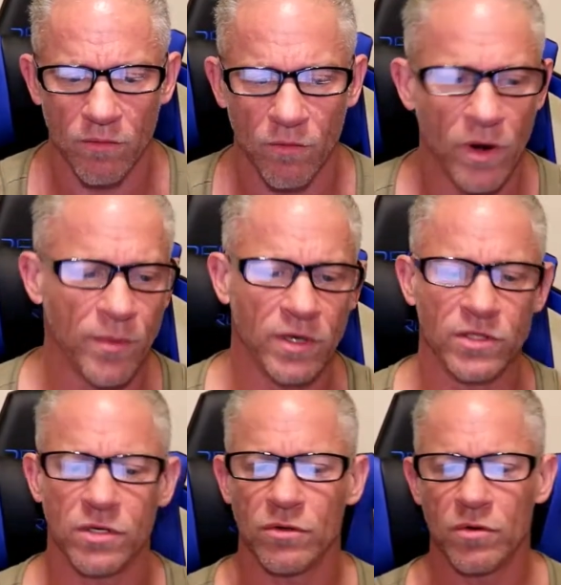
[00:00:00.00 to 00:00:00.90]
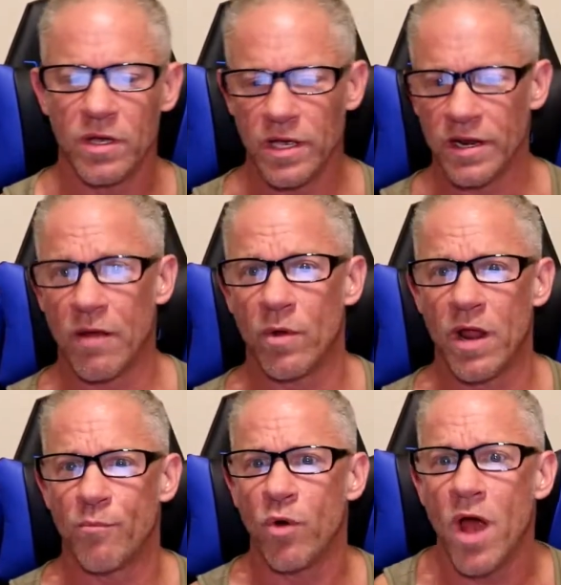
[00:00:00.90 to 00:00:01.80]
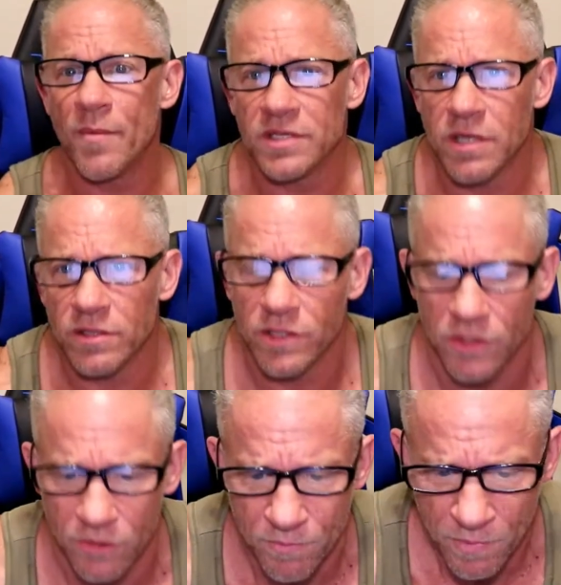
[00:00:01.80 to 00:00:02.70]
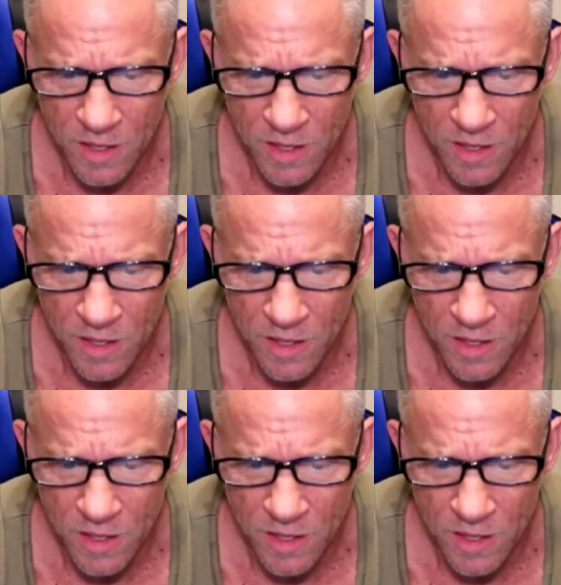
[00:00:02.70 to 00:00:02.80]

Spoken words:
what I'm going to do, and what I promised I was going to do,